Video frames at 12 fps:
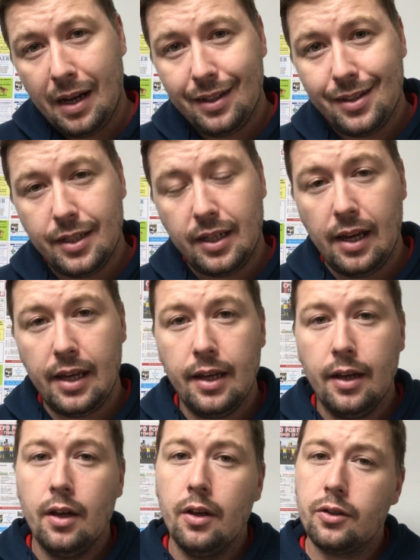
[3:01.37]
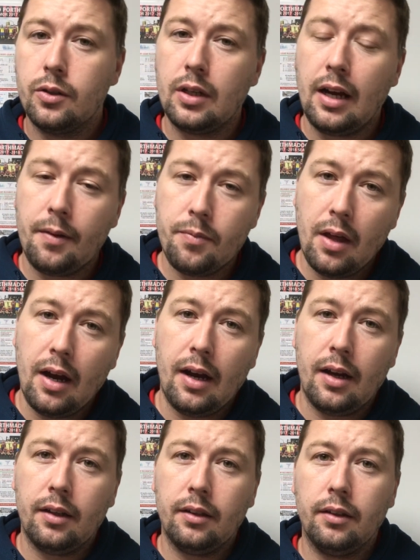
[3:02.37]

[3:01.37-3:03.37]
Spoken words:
banned today. So to have that,